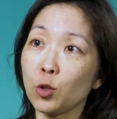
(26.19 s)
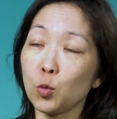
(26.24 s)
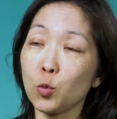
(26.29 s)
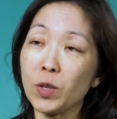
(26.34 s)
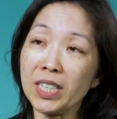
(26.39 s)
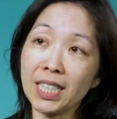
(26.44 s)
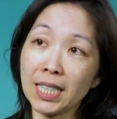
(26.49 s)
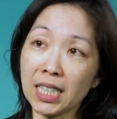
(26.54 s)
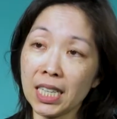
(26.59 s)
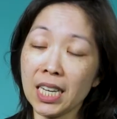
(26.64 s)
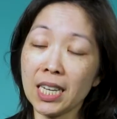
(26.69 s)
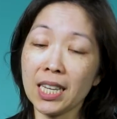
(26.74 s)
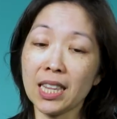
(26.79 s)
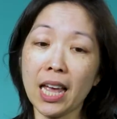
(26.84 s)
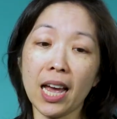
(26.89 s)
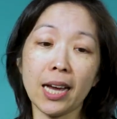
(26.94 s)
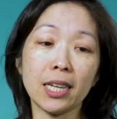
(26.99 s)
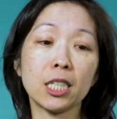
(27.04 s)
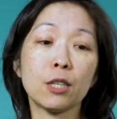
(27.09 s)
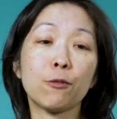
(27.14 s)
We see
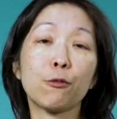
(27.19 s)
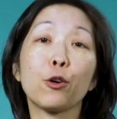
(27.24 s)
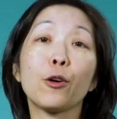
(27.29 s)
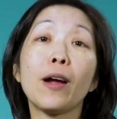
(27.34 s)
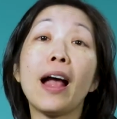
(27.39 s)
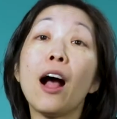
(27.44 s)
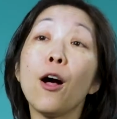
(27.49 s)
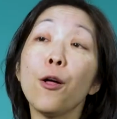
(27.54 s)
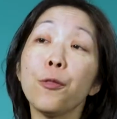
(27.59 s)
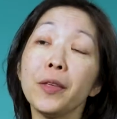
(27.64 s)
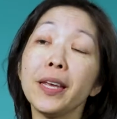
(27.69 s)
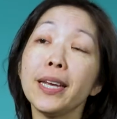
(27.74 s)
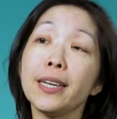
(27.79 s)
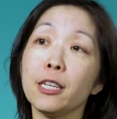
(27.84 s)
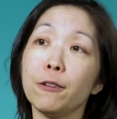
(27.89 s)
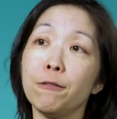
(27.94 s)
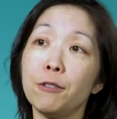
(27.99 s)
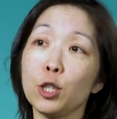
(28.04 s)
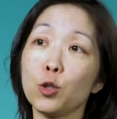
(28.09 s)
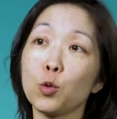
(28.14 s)
that for healthy
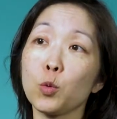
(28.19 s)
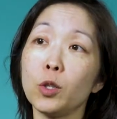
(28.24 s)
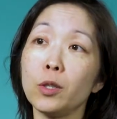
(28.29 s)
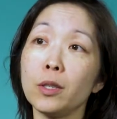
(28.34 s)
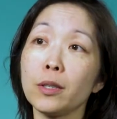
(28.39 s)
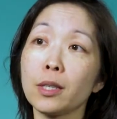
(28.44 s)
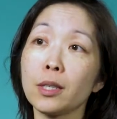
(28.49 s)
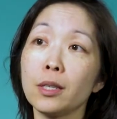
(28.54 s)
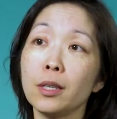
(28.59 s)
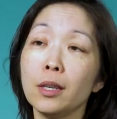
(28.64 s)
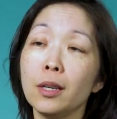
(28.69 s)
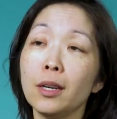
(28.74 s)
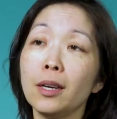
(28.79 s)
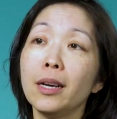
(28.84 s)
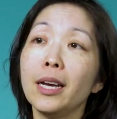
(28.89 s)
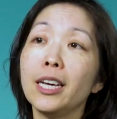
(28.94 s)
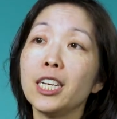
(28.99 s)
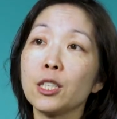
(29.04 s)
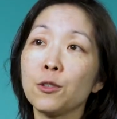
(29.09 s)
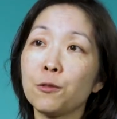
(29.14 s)
individuals,
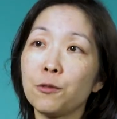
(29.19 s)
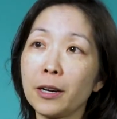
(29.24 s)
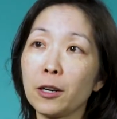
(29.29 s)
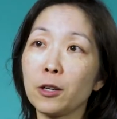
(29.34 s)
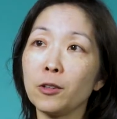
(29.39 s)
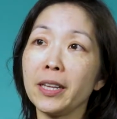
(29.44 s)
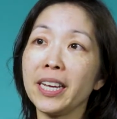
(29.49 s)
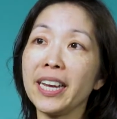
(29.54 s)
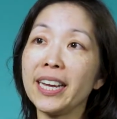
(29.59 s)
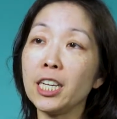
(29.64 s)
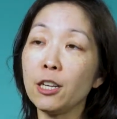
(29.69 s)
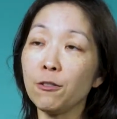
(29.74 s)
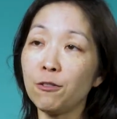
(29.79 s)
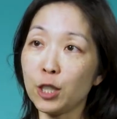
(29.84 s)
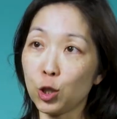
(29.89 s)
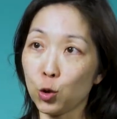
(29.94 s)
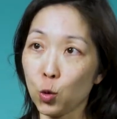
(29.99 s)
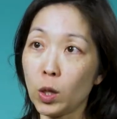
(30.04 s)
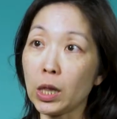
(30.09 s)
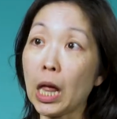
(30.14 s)
it is fairly
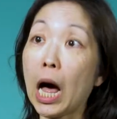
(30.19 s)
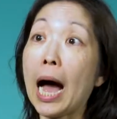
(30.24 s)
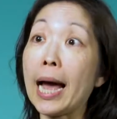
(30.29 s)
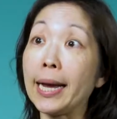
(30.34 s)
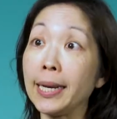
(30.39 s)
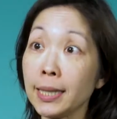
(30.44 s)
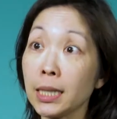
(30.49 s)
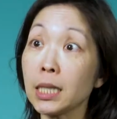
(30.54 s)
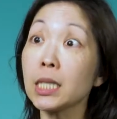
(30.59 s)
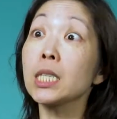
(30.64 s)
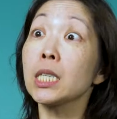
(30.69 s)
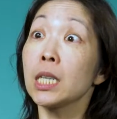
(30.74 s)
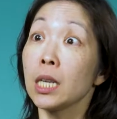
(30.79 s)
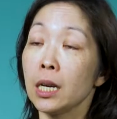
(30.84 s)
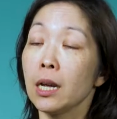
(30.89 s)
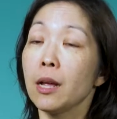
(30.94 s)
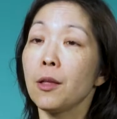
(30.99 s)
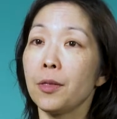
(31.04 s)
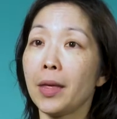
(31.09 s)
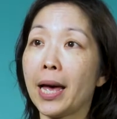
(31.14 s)
individualized,
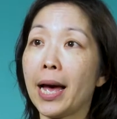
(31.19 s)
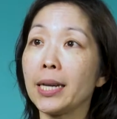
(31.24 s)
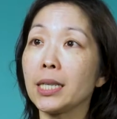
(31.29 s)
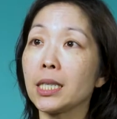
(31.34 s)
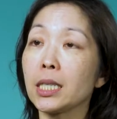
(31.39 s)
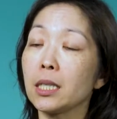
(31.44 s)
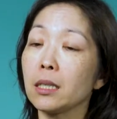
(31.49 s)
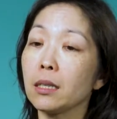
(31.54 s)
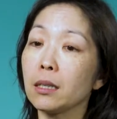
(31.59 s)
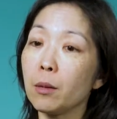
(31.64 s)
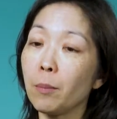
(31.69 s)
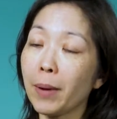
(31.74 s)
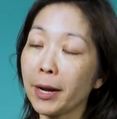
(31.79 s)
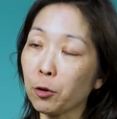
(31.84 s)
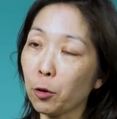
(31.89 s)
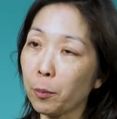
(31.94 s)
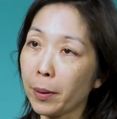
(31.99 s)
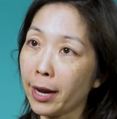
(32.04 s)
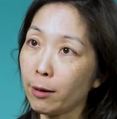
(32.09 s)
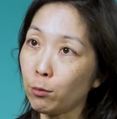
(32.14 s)
that the
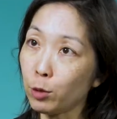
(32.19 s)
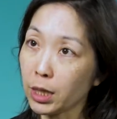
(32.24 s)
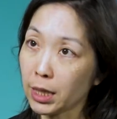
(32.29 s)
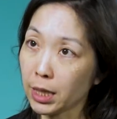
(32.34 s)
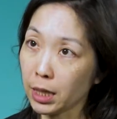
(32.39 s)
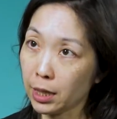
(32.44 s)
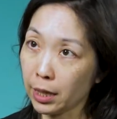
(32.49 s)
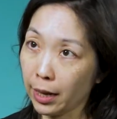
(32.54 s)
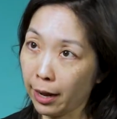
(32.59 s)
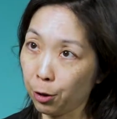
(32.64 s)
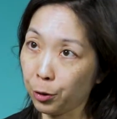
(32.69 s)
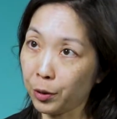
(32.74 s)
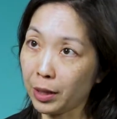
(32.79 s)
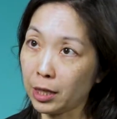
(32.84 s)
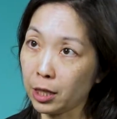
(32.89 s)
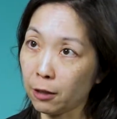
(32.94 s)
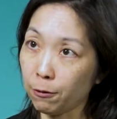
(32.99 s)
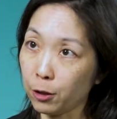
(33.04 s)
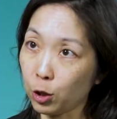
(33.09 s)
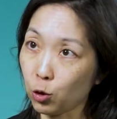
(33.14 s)
microbiome we see in a healthy
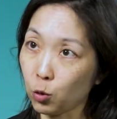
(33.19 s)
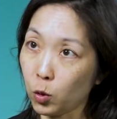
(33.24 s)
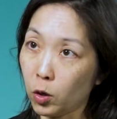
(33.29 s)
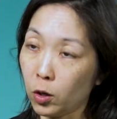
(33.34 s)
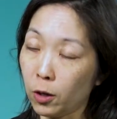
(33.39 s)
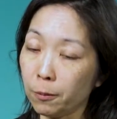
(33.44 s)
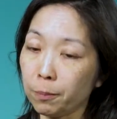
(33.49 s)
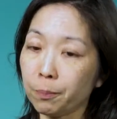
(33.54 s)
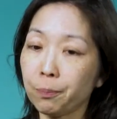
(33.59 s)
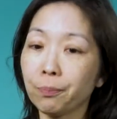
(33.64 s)
individual